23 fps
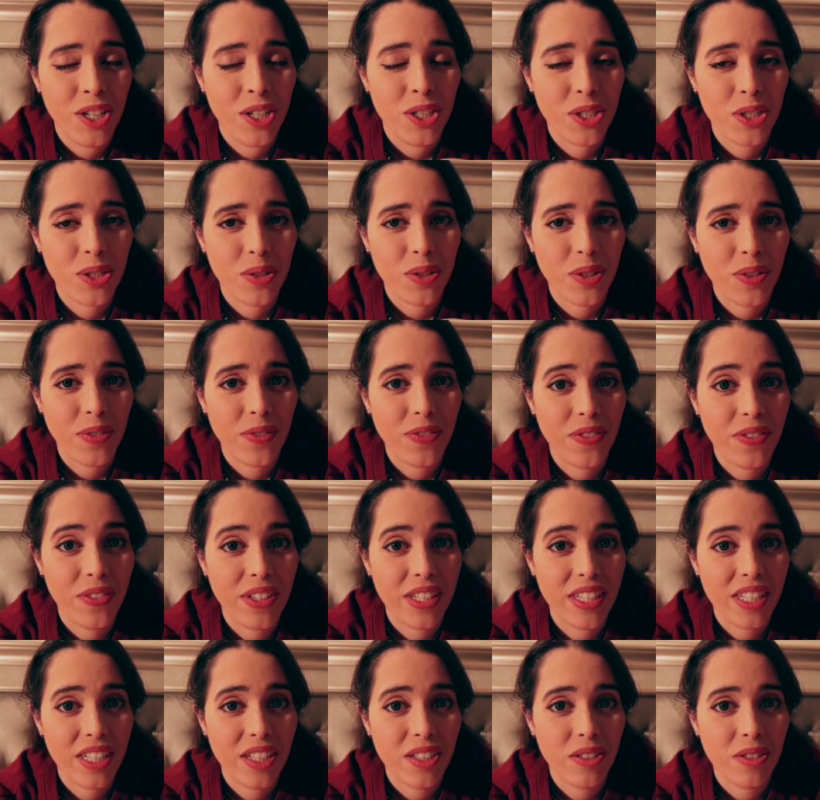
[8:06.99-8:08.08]
shoot a
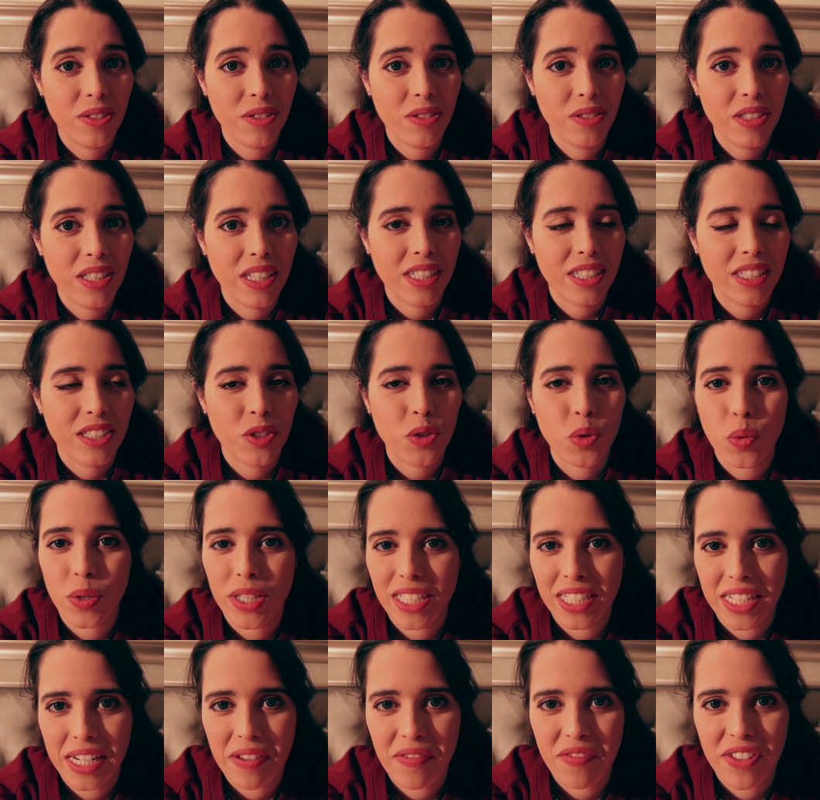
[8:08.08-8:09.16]
video, like a
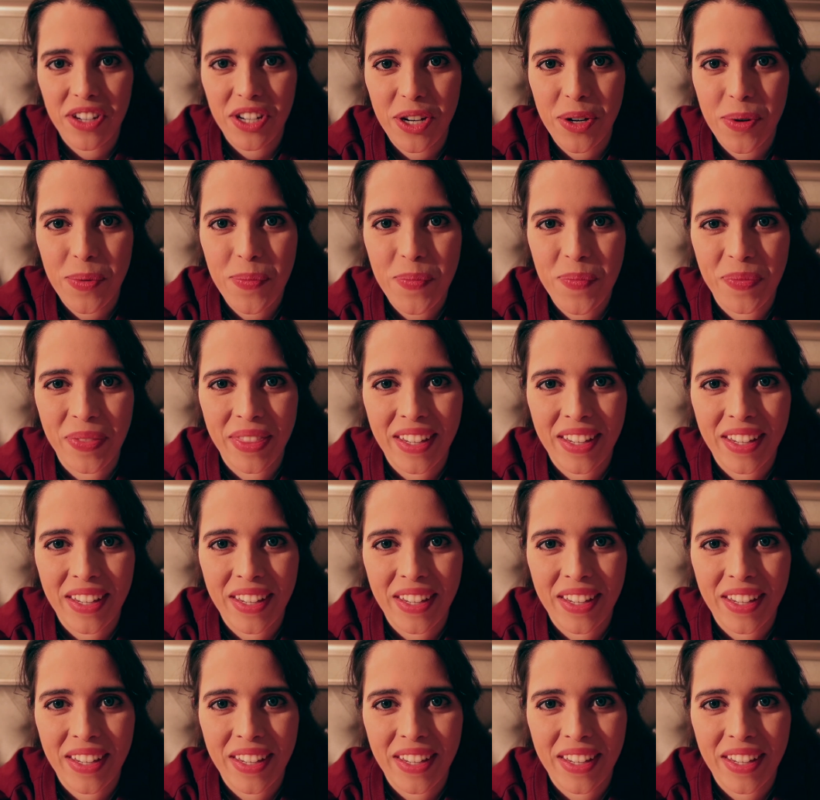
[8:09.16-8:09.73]
story time video,